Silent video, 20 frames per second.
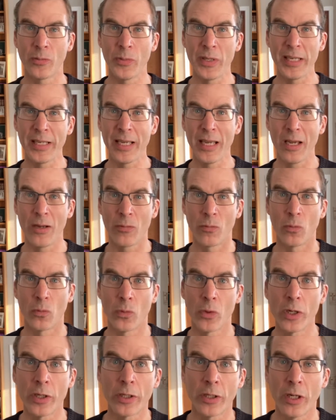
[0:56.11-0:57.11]
We can't
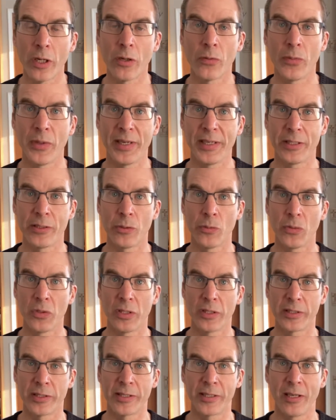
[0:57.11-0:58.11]
work our way
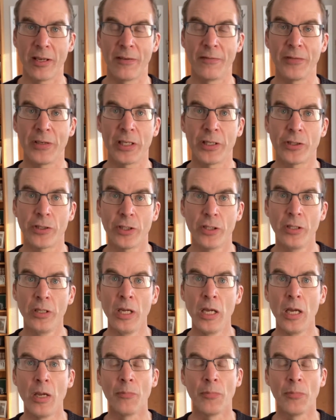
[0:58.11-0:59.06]
towards salvation.